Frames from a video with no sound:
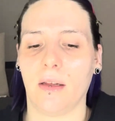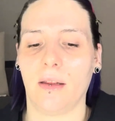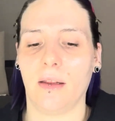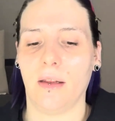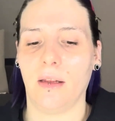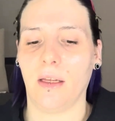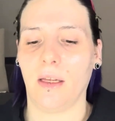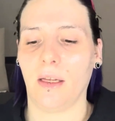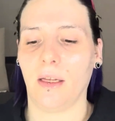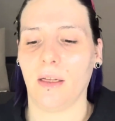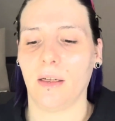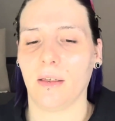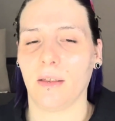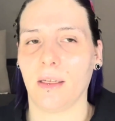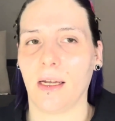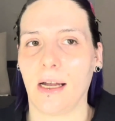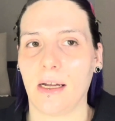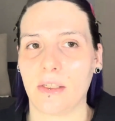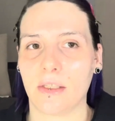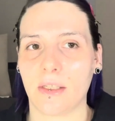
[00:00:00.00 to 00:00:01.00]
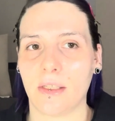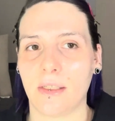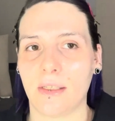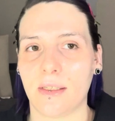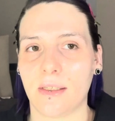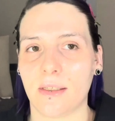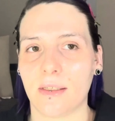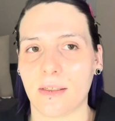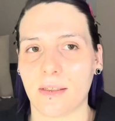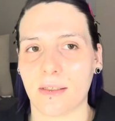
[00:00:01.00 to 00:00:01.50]
the
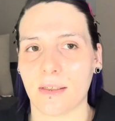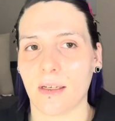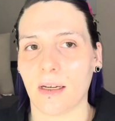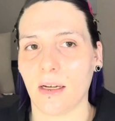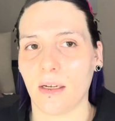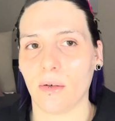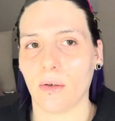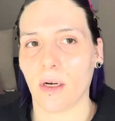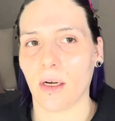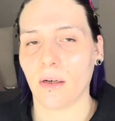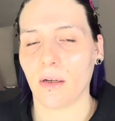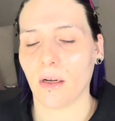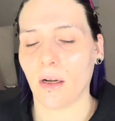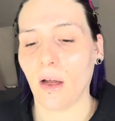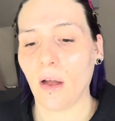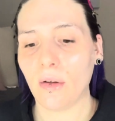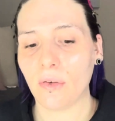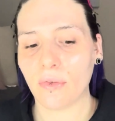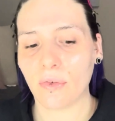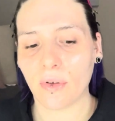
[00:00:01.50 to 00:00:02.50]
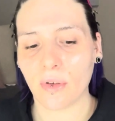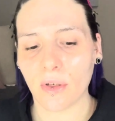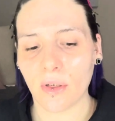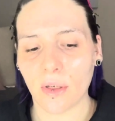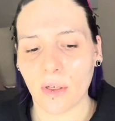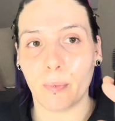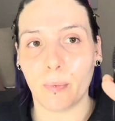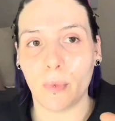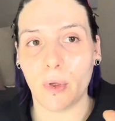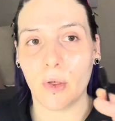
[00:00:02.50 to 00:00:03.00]
lashes slide right off.
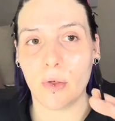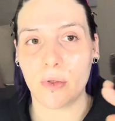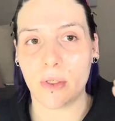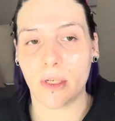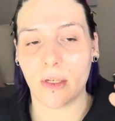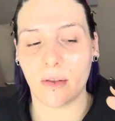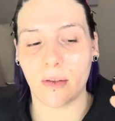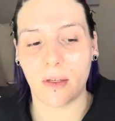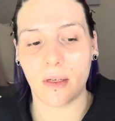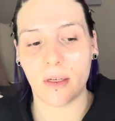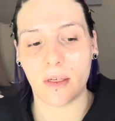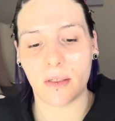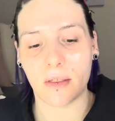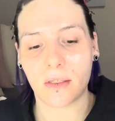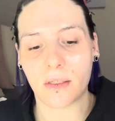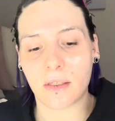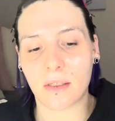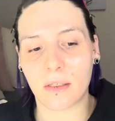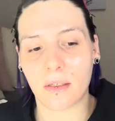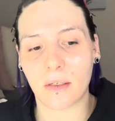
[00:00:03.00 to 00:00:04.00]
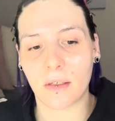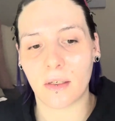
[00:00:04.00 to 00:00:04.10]
Using this